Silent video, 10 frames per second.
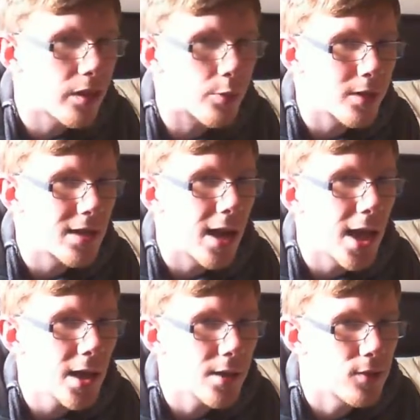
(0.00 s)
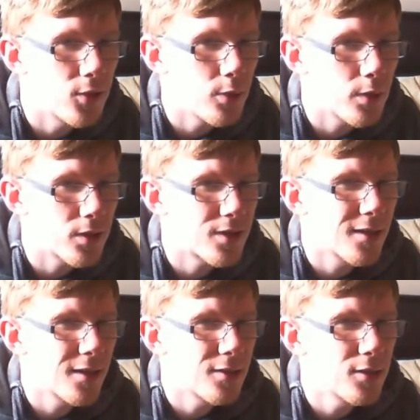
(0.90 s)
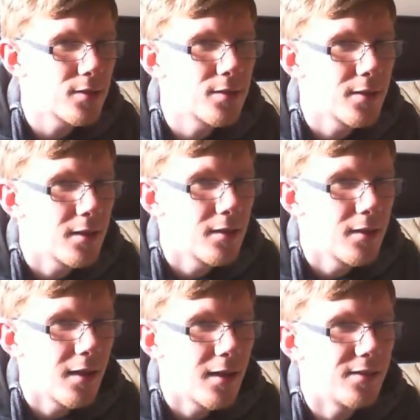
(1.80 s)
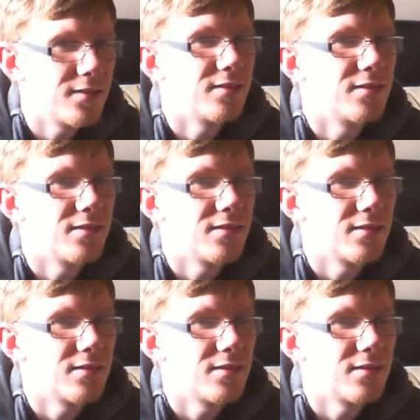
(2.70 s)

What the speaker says: 3 Lair, since you can search it. And